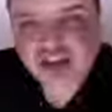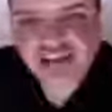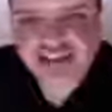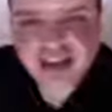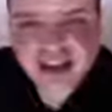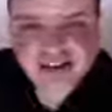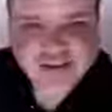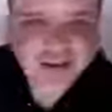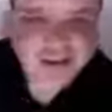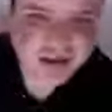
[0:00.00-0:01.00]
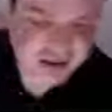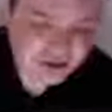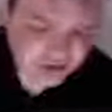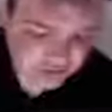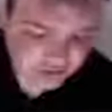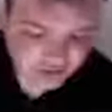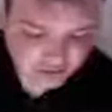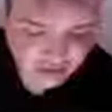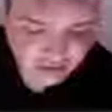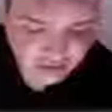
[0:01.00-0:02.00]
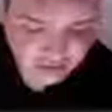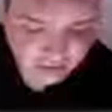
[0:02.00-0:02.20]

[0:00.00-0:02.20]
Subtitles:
to check status updates, things